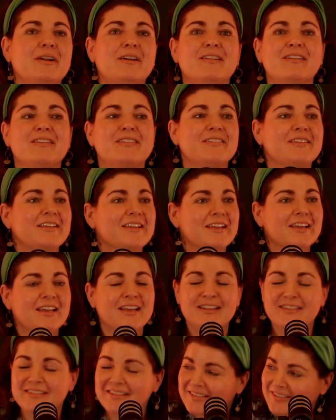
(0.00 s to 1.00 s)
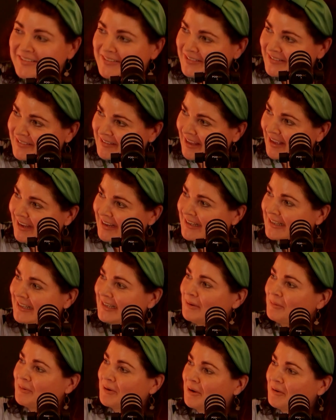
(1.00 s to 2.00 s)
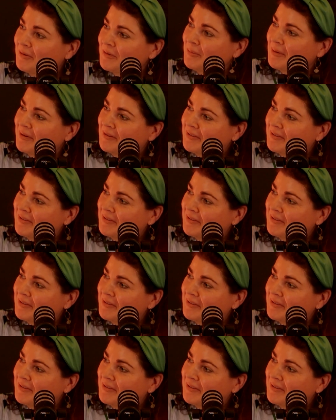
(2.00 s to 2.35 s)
goodness. It's exactly what I was about